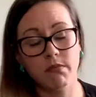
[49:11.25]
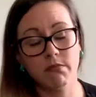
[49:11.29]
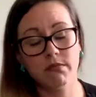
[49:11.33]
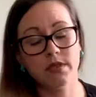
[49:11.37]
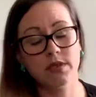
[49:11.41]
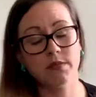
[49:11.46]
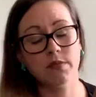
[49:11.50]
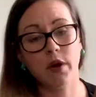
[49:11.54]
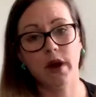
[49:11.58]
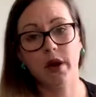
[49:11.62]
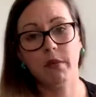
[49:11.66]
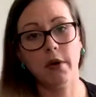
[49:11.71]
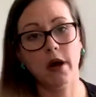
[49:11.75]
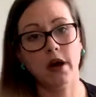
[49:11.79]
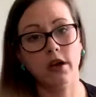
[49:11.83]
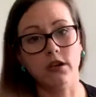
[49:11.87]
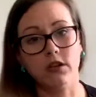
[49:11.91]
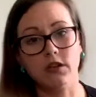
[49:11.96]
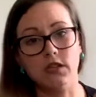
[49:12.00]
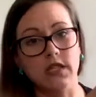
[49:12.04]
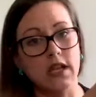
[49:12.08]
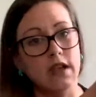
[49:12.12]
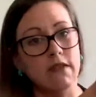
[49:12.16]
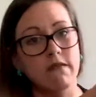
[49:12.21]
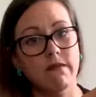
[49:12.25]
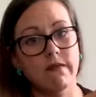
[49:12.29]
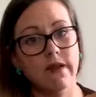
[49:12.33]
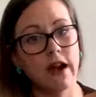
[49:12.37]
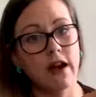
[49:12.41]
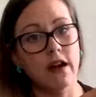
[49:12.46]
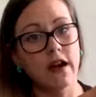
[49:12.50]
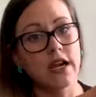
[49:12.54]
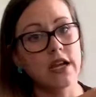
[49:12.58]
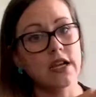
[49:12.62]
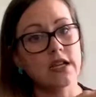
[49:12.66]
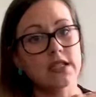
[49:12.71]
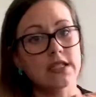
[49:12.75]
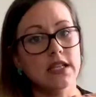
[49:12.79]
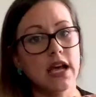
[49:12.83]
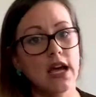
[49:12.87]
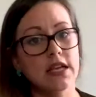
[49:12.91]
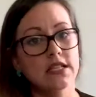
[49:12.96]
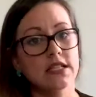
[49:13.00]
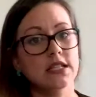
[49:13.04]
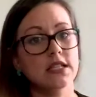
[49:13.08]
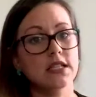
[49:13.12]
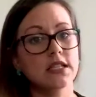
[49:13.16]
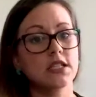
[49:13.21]
spray bottles in varying
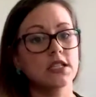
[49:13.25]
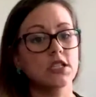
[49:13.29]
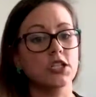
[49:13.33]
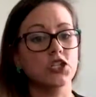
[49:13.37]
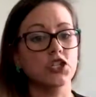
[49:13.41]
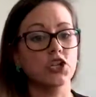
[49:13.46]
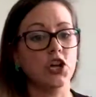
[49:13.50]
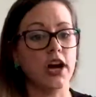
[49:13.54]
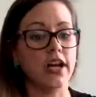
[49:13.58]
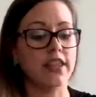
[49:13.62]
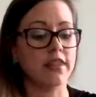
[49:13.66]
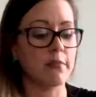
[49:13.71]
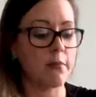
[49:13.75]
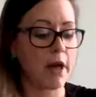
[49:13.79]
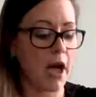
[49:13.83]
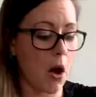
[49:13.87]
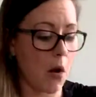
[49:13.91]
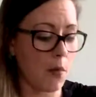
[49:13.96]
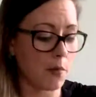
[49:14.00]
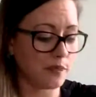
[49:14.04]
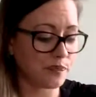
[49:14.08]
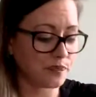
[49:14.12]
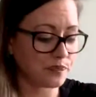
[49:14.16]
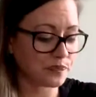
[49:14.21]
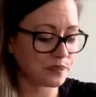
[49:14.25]
sizes to try them out.